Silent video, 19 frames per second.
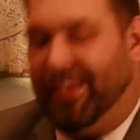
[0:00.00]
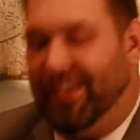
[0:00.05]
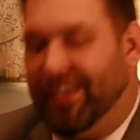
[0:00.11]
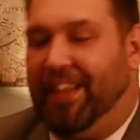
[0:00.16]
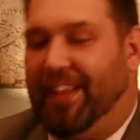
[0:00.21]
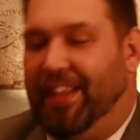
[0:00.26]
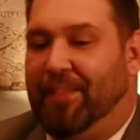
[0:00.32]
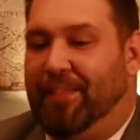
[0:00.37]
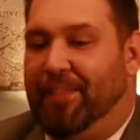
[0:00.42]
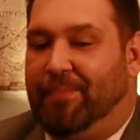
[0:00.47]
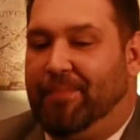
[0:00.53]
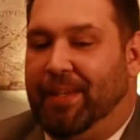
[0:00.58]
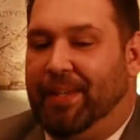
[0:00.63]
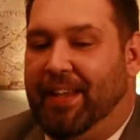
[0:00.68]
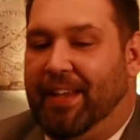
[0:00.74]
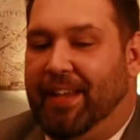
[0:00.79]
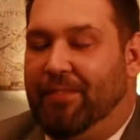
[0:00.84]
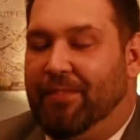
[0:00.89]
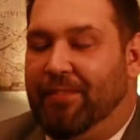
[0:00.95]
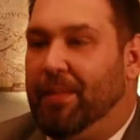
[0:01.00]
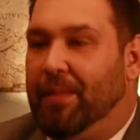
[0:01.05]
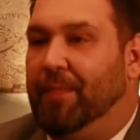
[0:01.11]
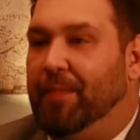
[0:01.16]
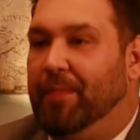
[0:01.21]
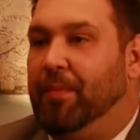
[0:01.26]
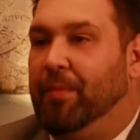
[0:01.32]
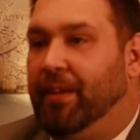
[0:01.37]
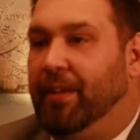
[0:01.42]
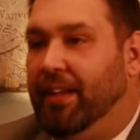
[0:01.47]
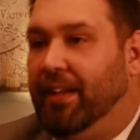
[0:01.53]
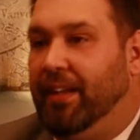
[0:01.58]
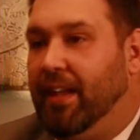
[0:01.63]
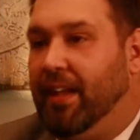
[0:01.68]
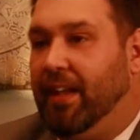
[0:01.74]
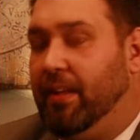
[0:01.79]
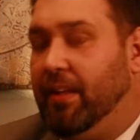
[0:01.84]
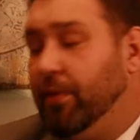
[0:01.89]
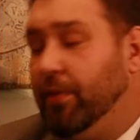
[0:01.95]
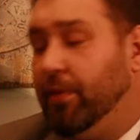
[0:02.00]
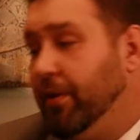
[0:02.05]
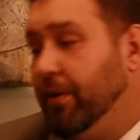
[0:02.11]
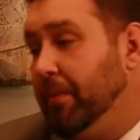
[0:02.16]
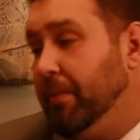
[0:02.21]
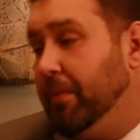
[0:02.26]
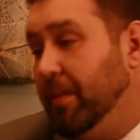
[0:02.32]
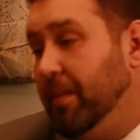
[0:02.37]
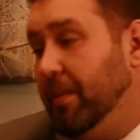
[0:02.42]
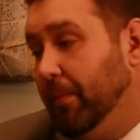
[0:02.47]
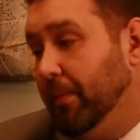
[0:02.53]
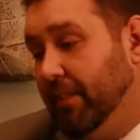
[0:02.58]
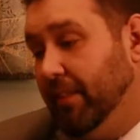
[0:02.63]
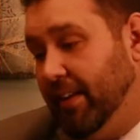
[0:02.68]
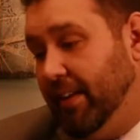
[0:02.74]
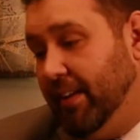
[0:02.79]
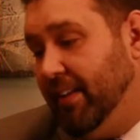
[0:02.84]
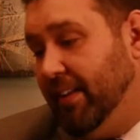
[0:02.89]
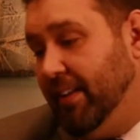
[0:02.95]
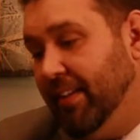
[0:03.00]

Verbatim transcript: name but never made me money and they were good people like